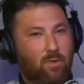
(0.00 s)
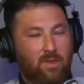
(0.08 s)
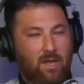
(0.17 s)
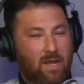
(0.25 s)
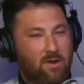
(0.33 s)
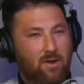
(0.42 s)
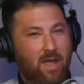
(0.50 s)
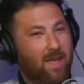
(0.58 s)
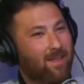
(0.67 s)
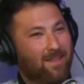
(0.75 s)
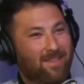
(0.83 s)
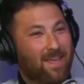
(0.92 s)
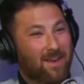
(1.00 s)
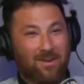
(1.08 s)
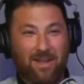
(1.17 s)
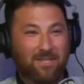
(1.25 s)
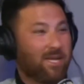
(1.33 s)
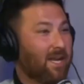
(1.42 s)
with the
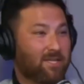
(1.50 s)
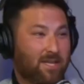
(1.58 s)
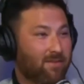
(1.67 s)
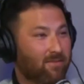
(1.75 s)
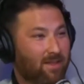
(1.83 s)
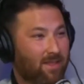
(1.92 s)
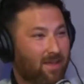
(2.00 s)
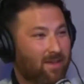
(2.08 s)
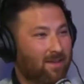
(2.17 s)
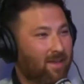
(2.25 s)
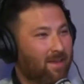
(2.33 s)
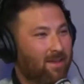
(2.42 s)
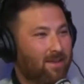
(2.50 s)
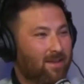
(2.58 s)
internet changed everything.